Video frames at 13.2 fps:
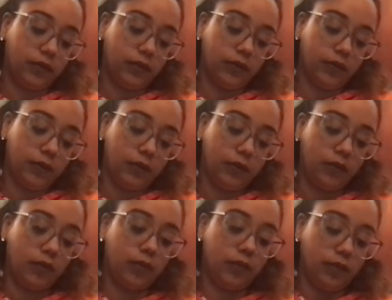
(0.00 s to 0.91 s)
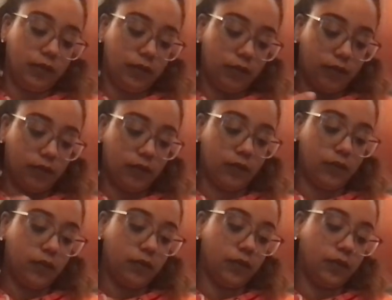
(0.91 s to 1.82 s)

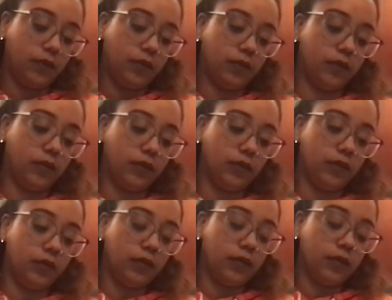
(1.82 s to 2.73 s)
(silence)